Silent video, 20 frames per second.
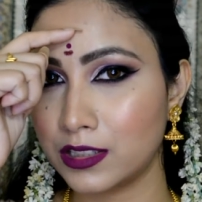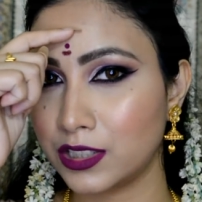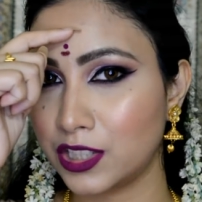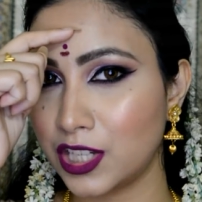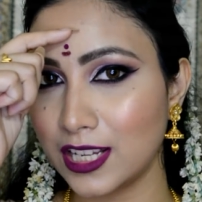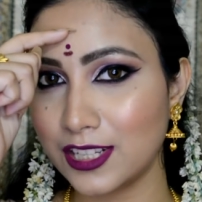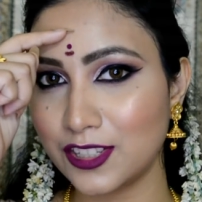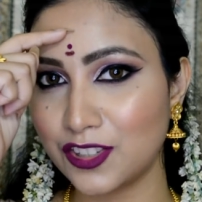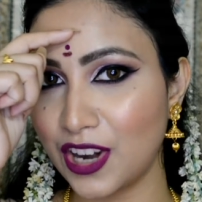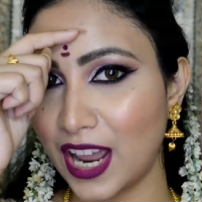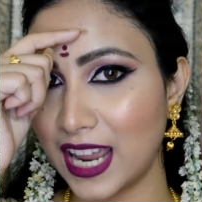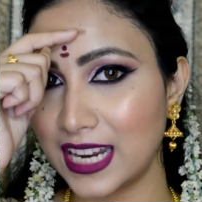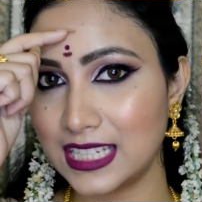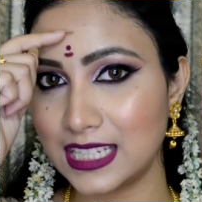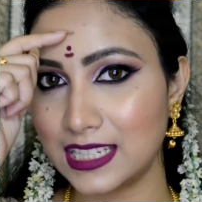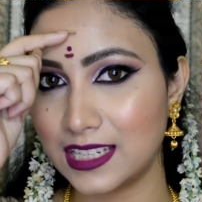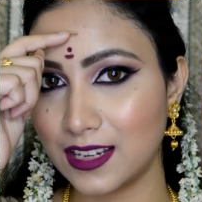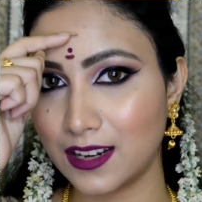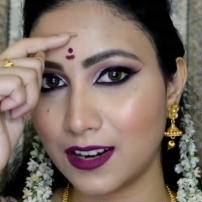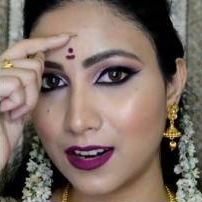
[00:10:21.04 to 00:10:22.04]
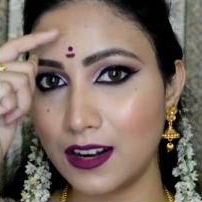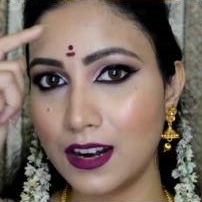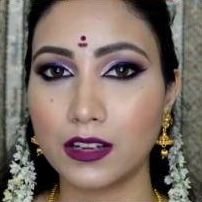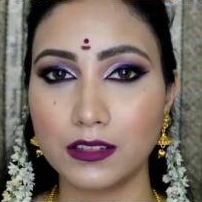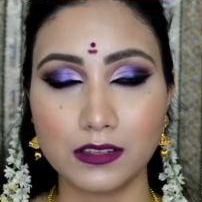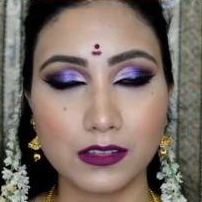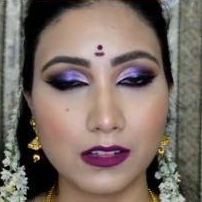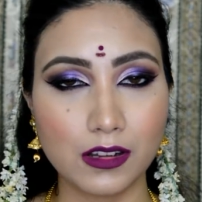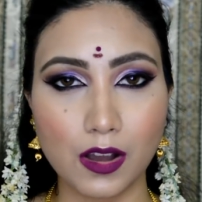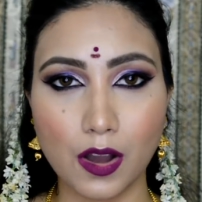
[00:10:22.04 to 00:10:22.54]
just right here
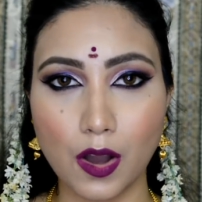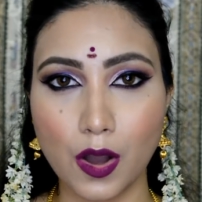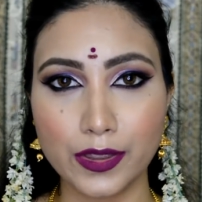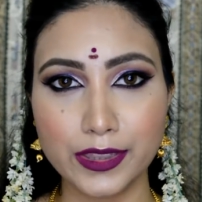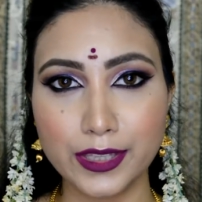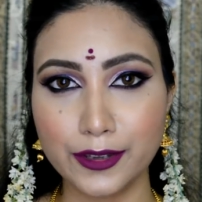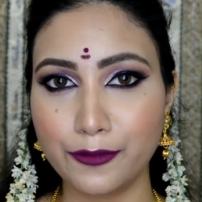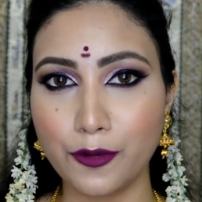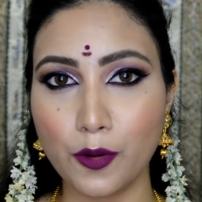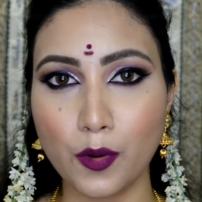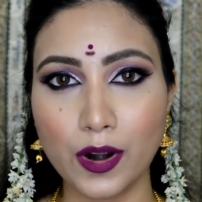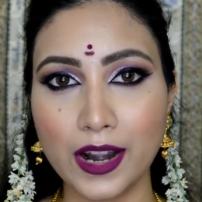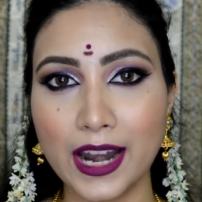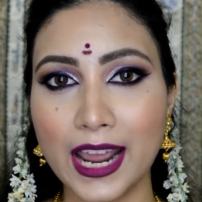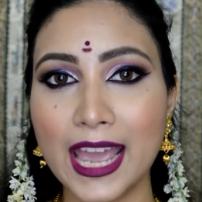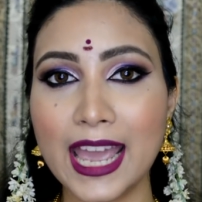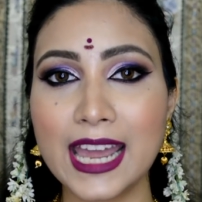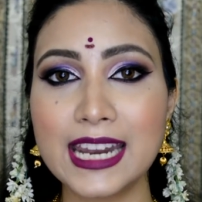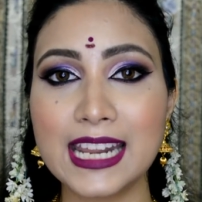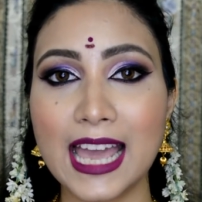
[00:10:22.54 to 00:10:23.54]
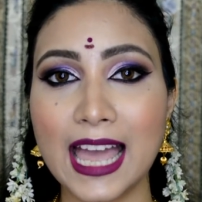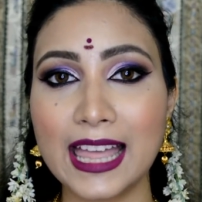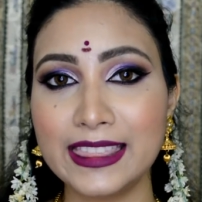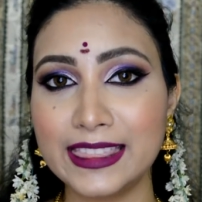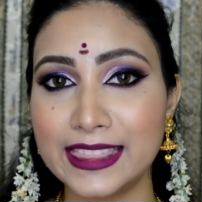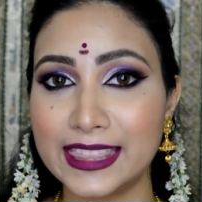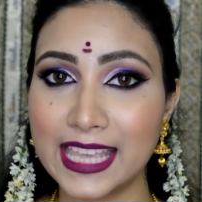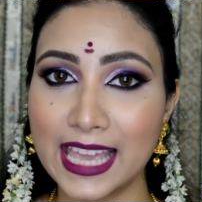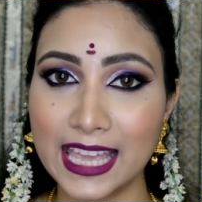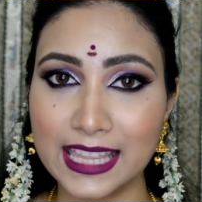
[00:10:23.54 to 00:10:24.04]
on the forehead,
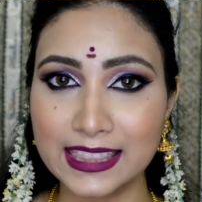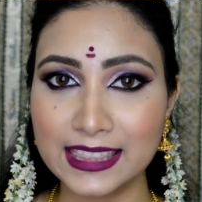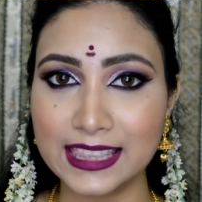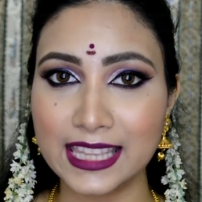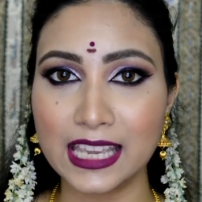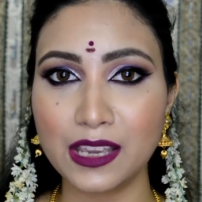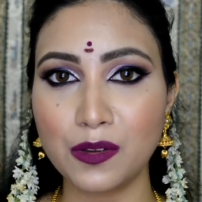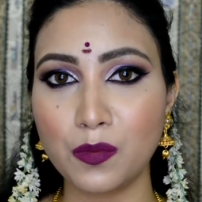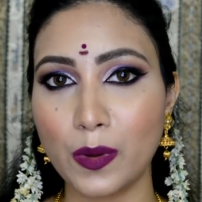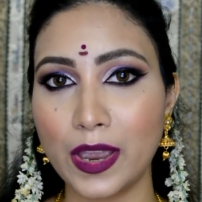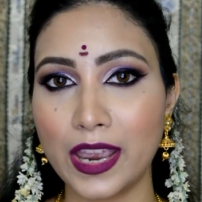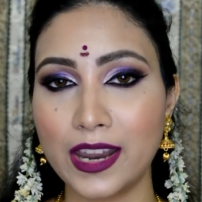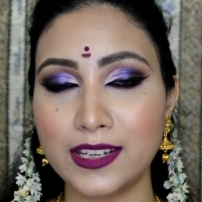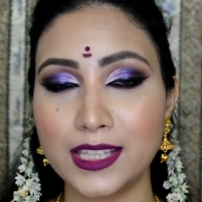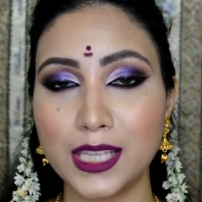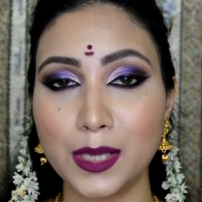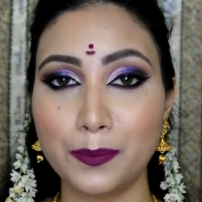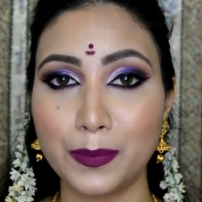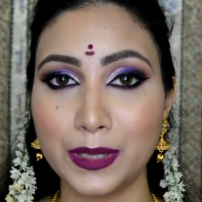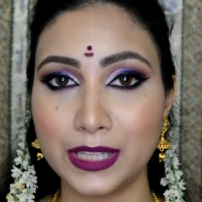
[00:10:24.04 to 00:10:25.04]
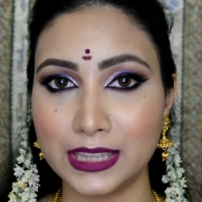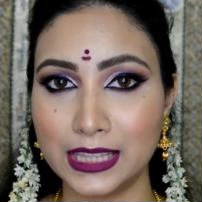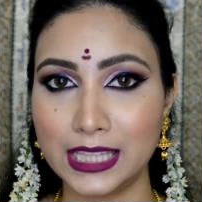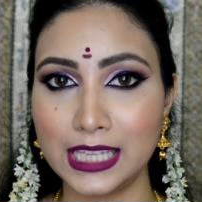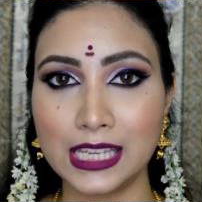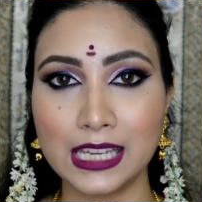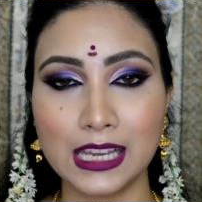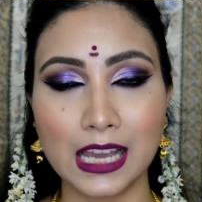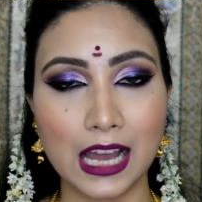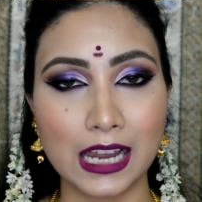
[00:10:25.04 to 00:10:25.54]
and then they wear the
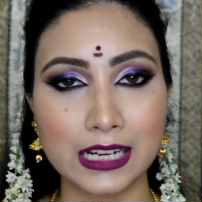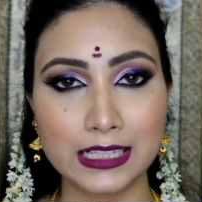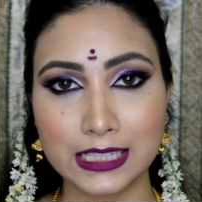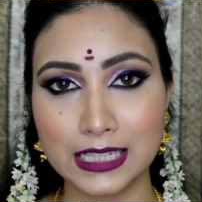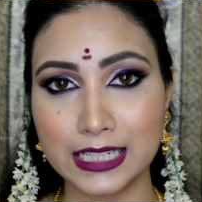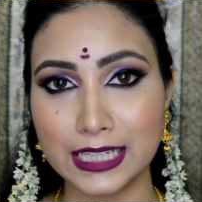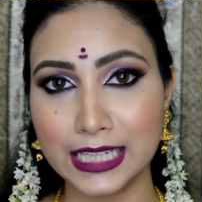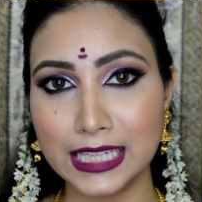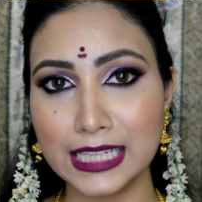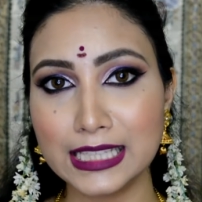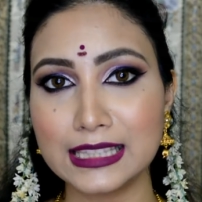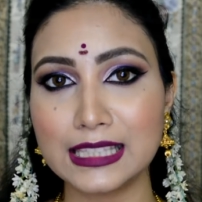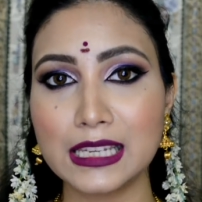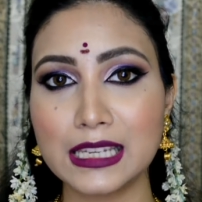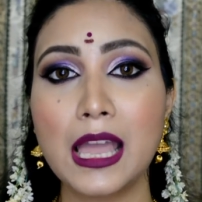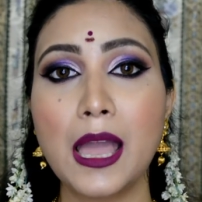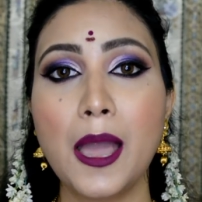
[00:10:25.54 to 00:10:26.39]
bindi underneath.